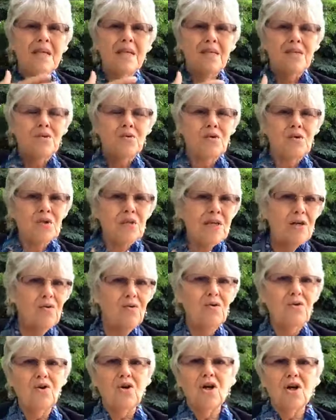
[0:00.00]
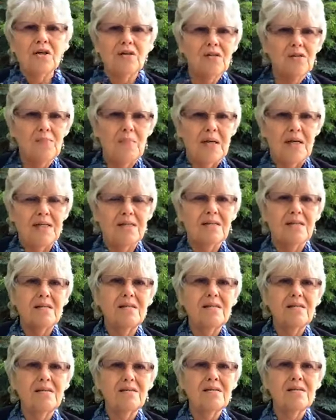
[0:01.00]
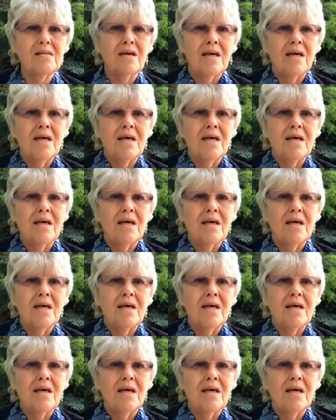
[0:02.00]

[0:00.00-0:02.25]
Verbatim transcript: So it's here in your heart space. This is